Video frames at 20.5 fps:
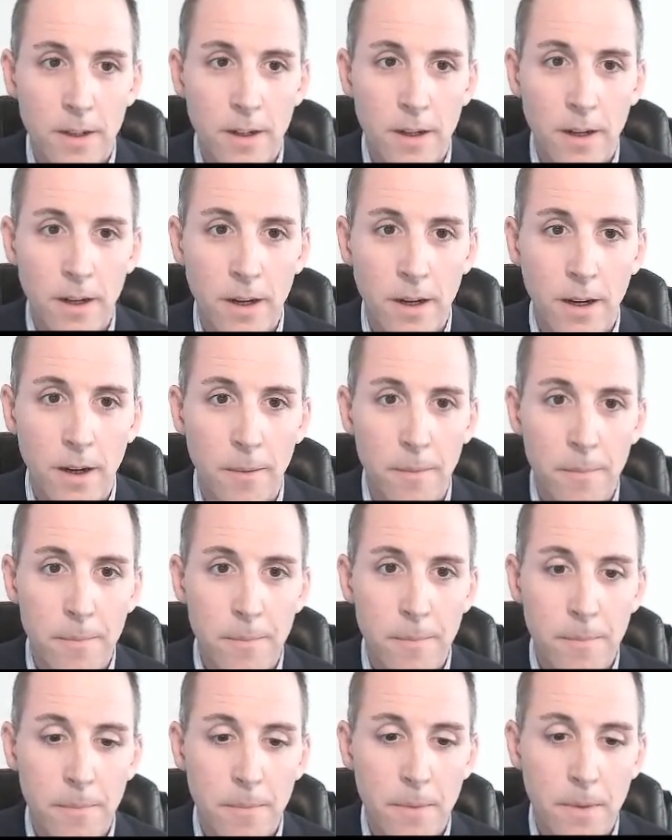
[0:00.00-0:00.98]

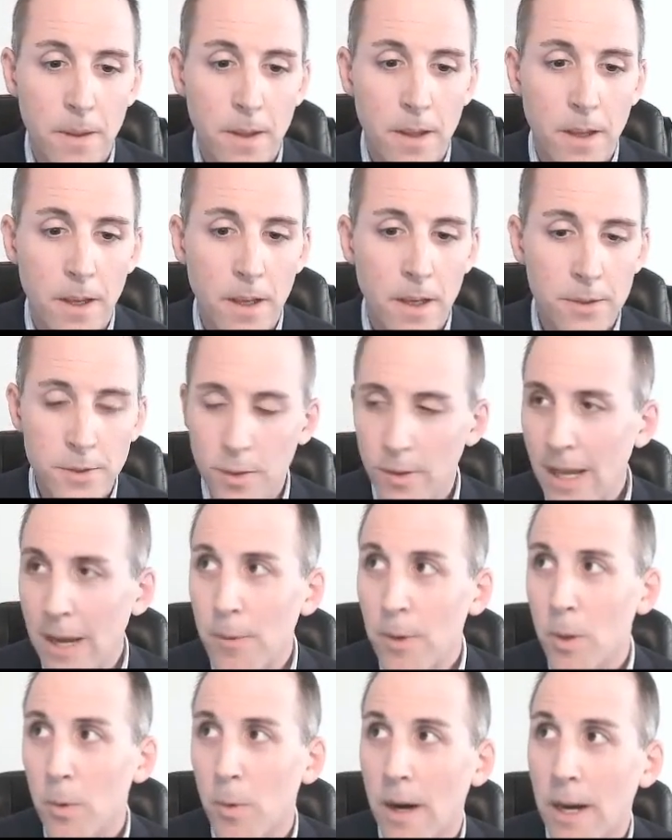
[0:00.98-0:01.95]
And so
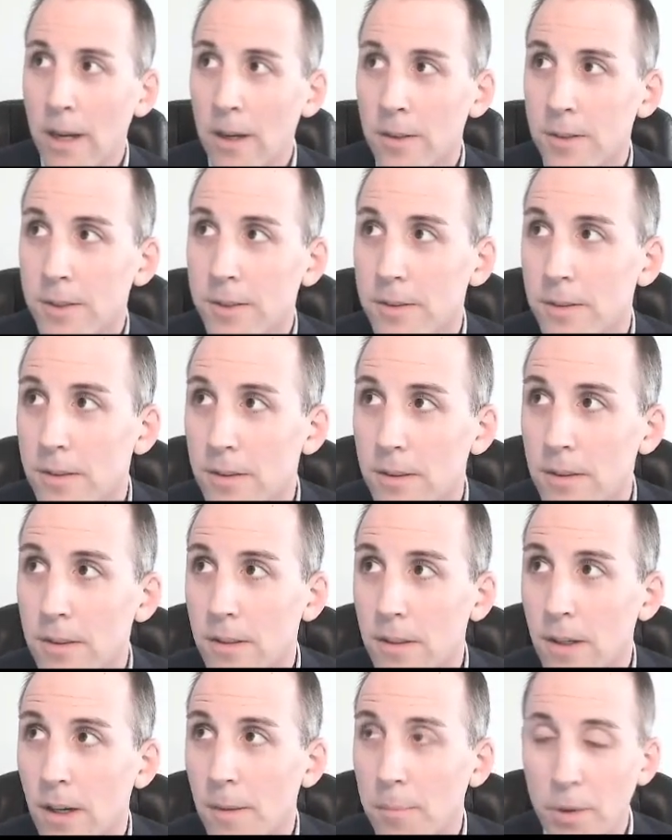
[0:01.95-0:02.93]
that requires
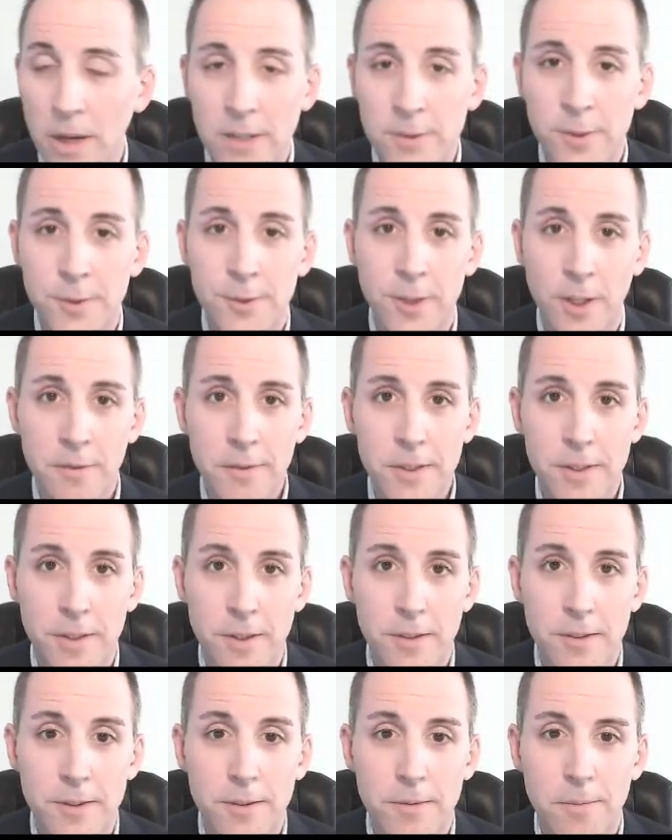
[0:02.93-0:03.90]
appraisal
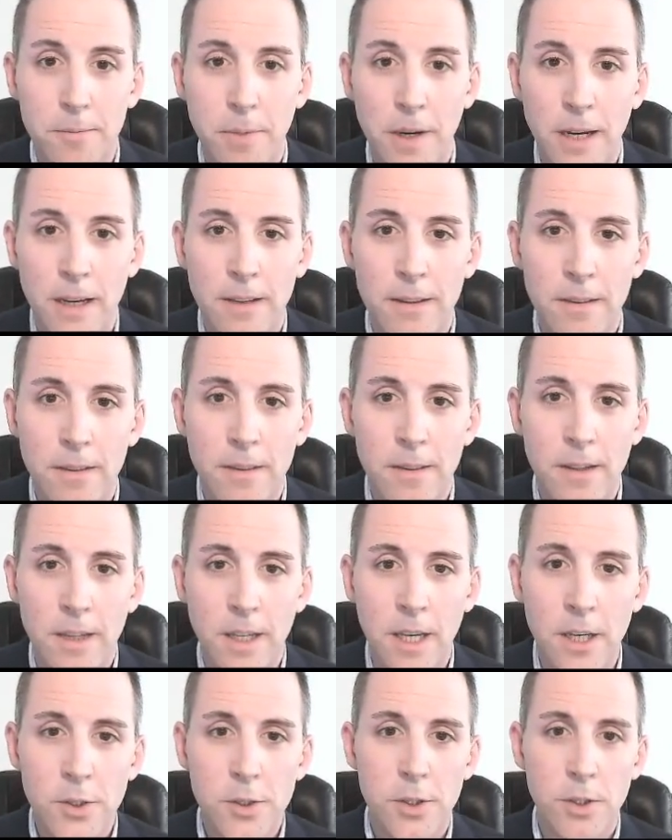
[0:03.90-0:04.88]
services. But
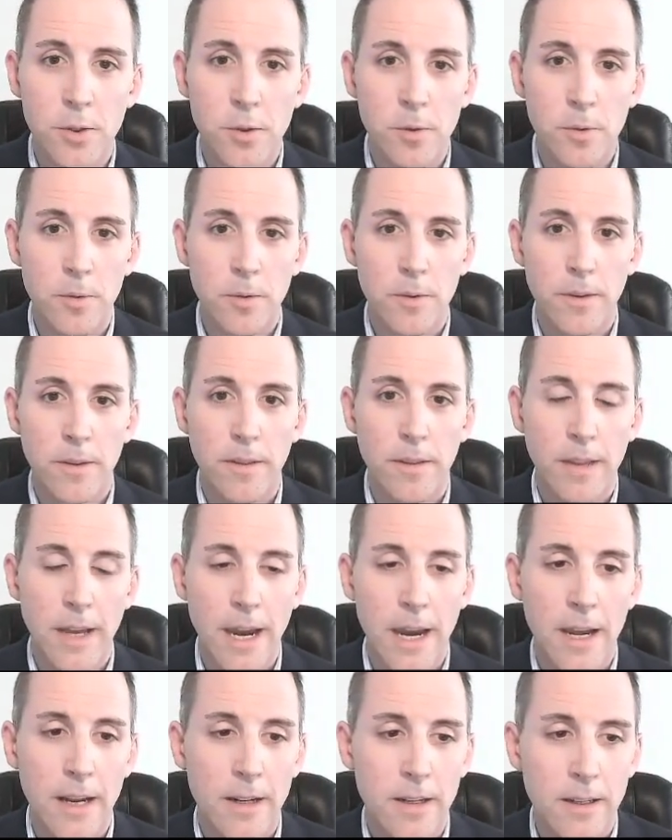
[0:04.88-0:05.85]
the issue
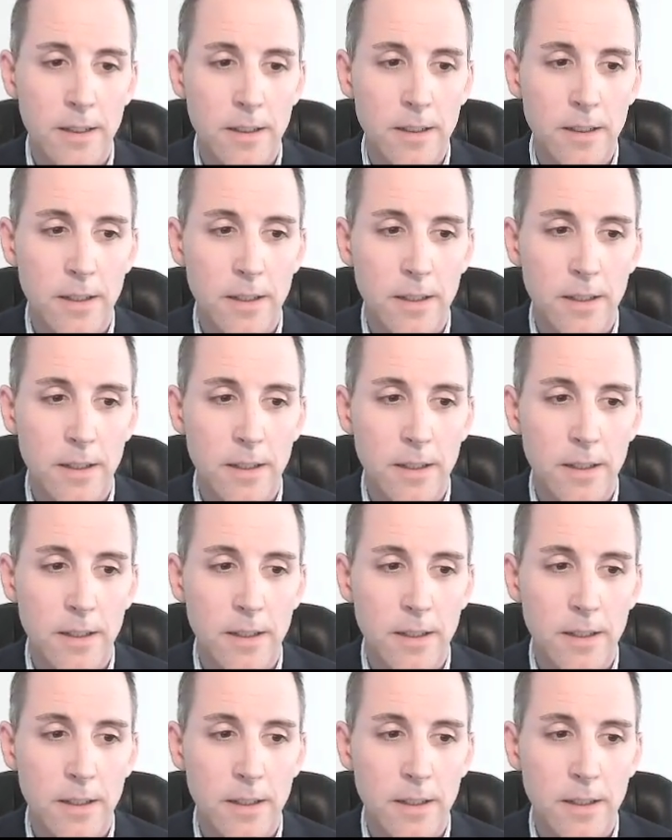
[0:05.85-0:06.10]
that